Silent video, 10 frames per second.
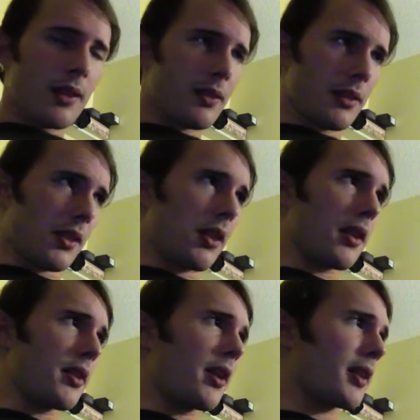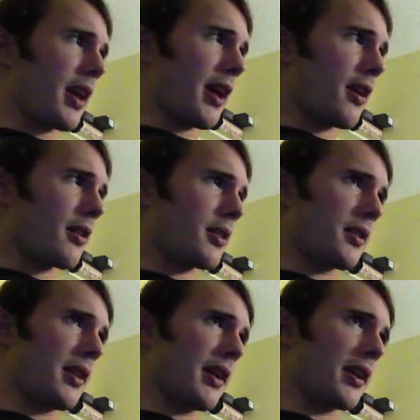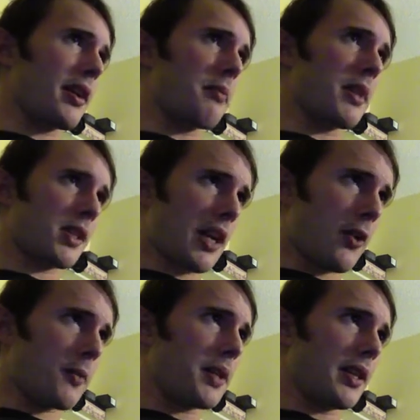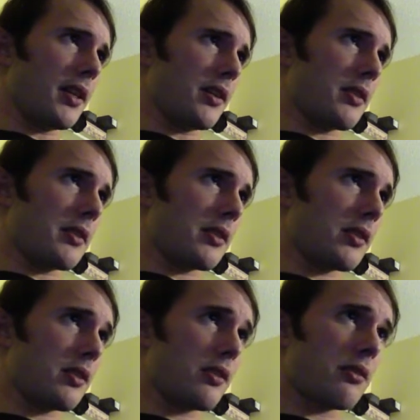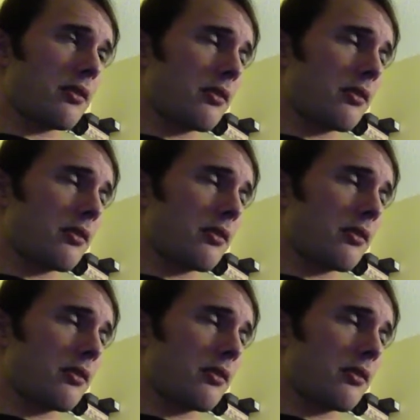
Does God not care? Did they kind of miss out because